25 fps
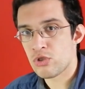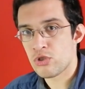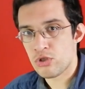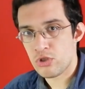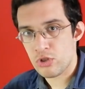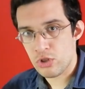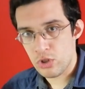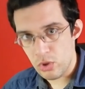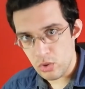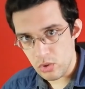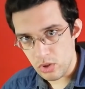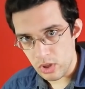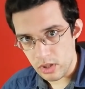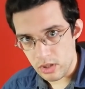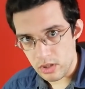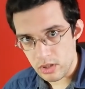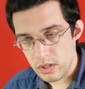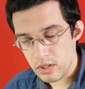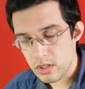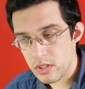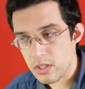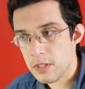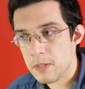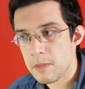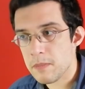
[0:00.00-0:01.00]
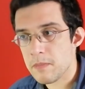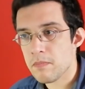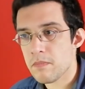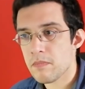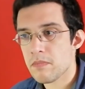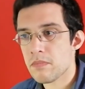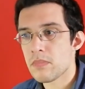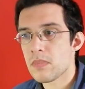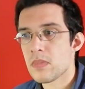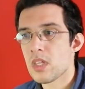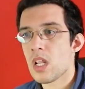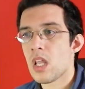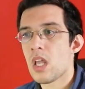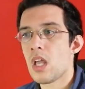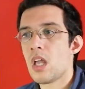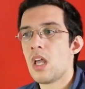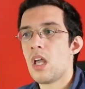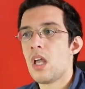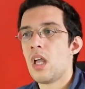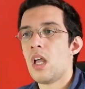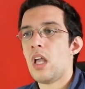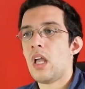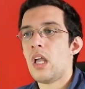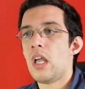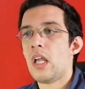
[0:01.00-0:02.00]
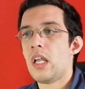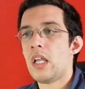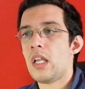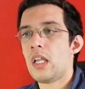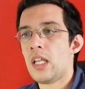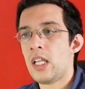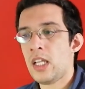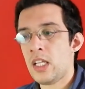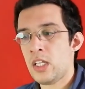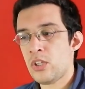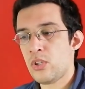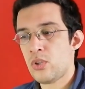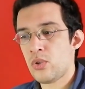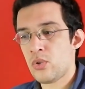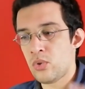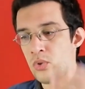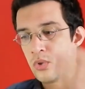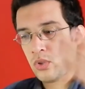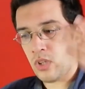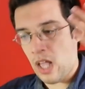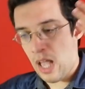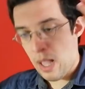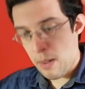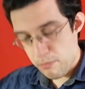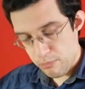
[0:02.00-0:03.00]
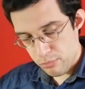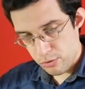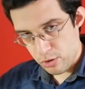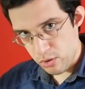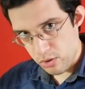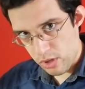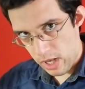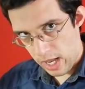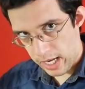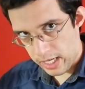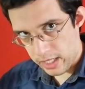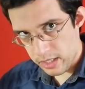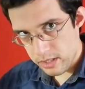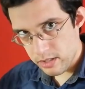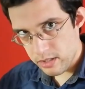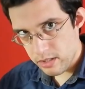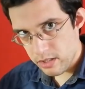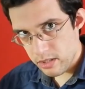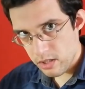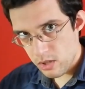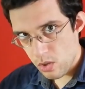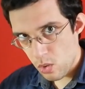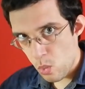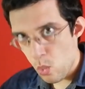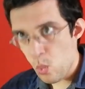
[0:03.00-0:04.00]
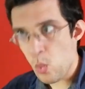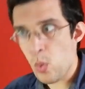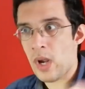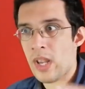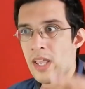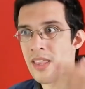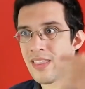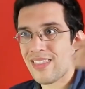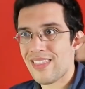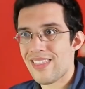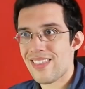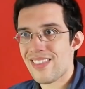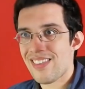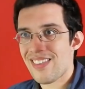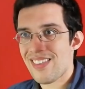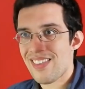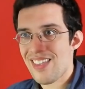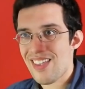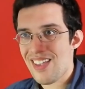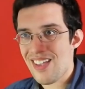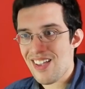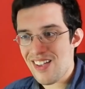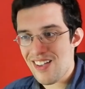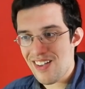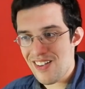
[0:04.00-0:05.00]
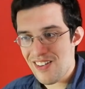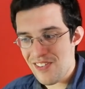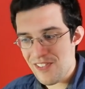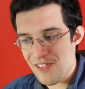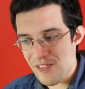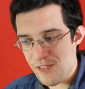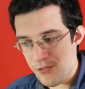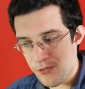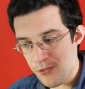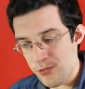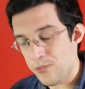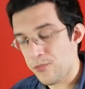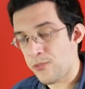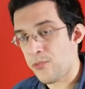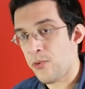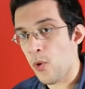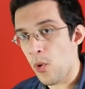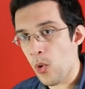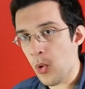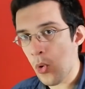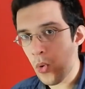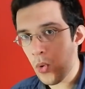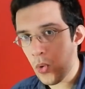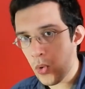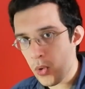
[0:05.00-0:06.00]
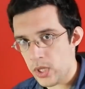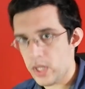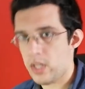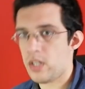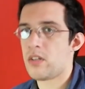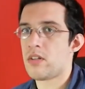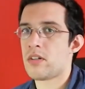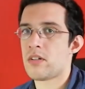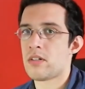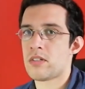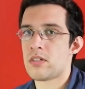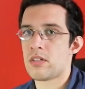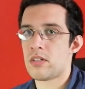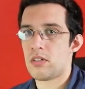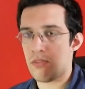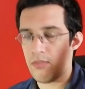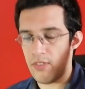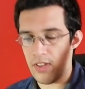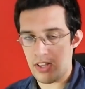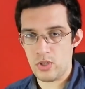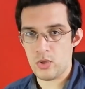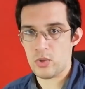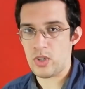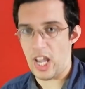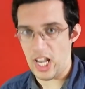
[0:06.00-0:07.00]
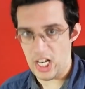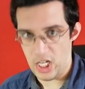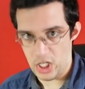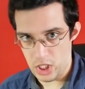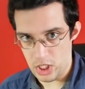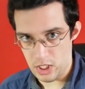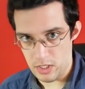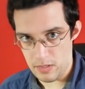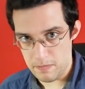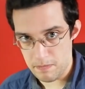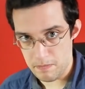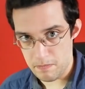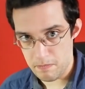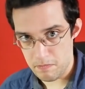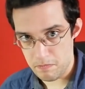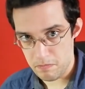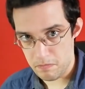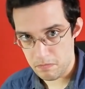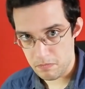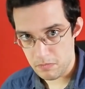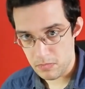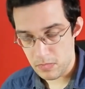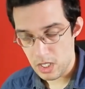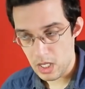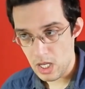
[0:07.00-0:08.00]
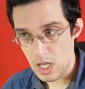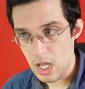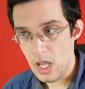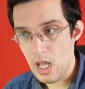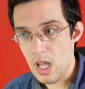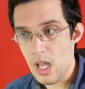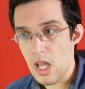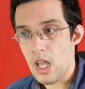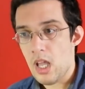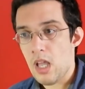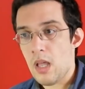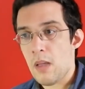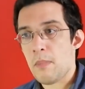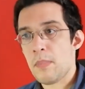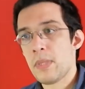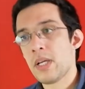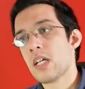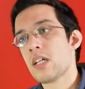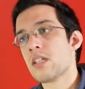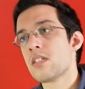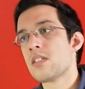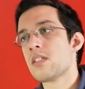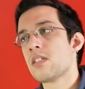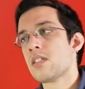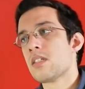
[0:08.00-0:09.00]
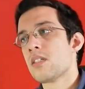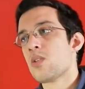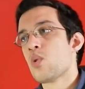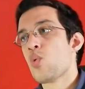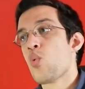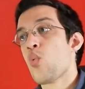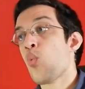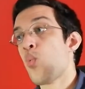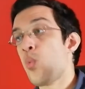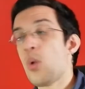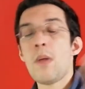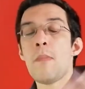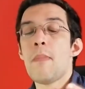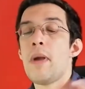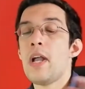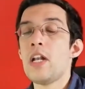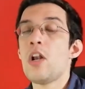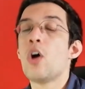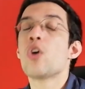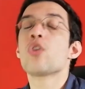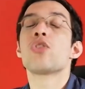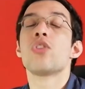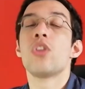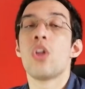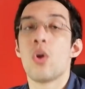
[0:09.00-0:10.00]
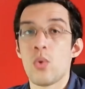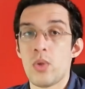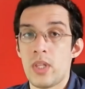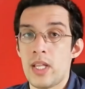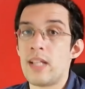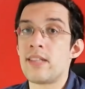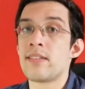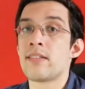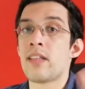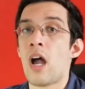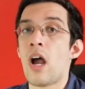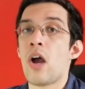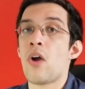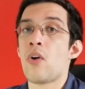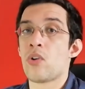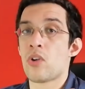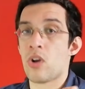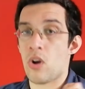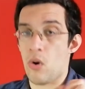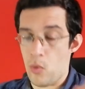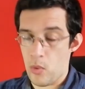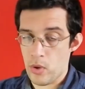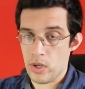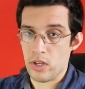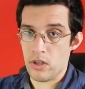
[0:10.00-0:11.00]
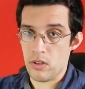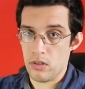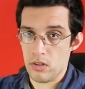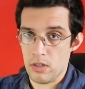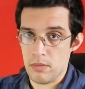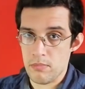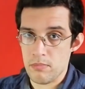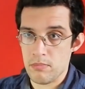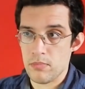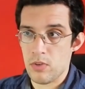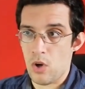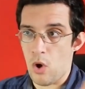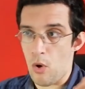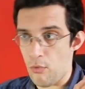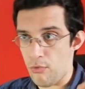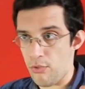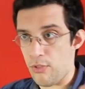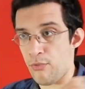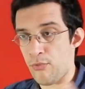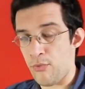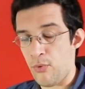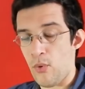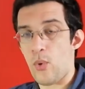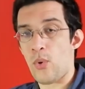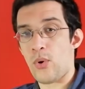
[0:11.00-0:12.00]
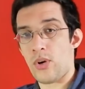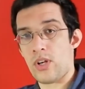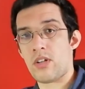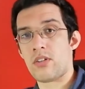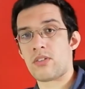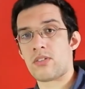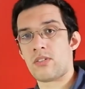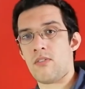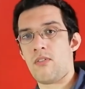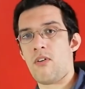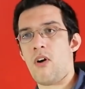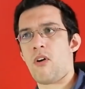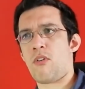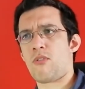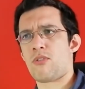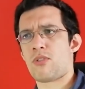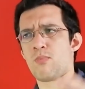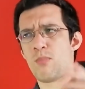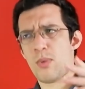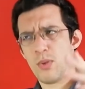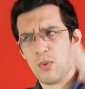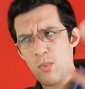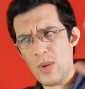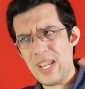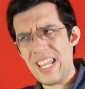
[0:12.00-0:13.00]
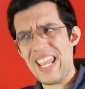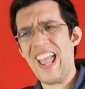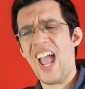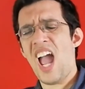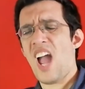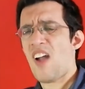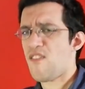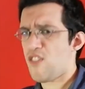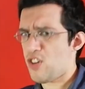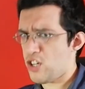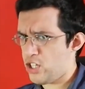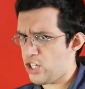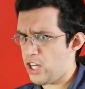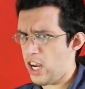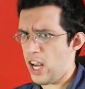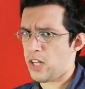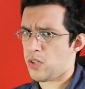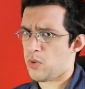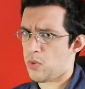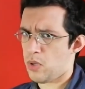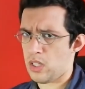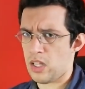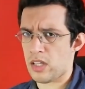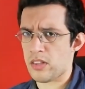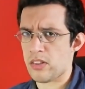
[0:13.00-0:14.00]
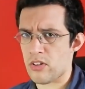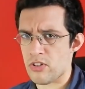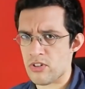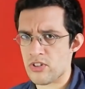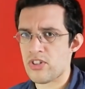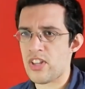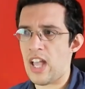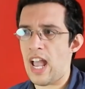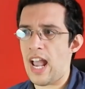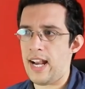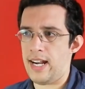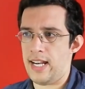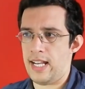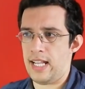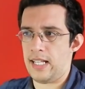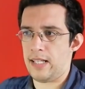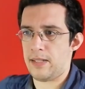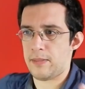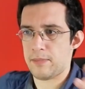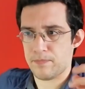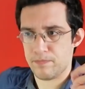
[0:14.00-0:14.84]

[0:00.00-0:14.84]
student in up to date with four years of education because we may not know the entire curriculum of the four years of Hogwarts, but we have a general understanding.